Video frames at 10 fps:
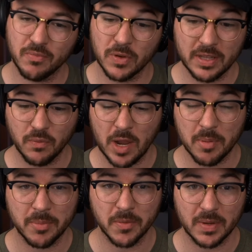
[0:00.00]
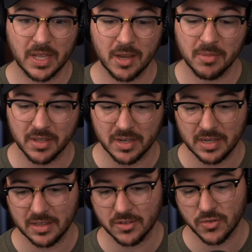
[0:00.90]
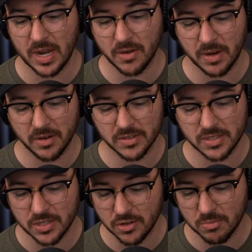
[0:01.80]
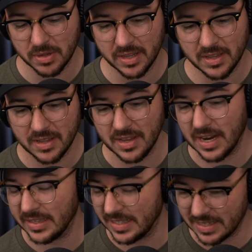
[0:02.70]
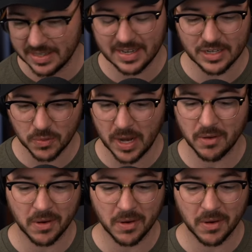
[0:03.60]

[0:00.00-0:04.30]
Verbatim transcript: really ramp up their reliability and their track records too, but at the end of the day, track